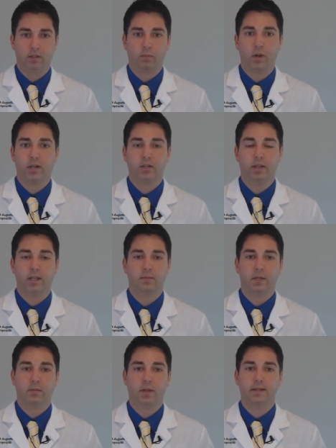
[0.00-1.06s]
the pressure that's
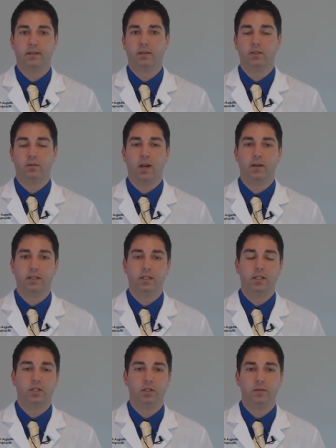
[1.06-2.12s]
being placed on the surrounding
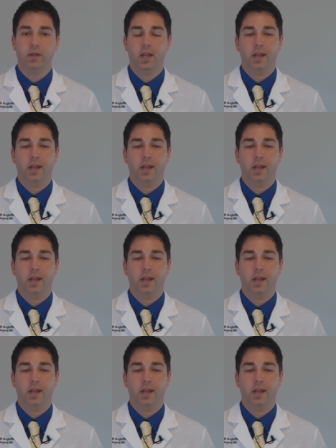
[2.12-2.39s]
tissue.